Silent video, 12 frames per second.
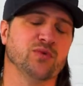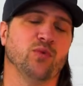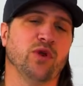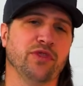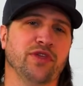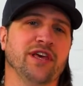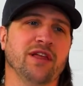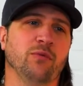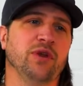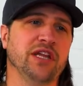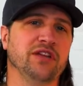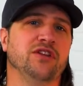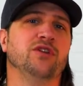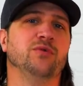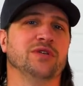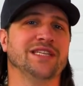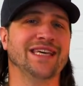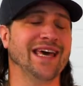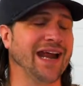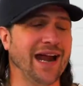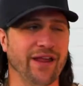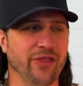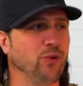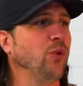one thing that we need to do is get
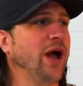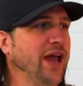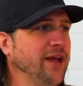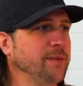out of the way.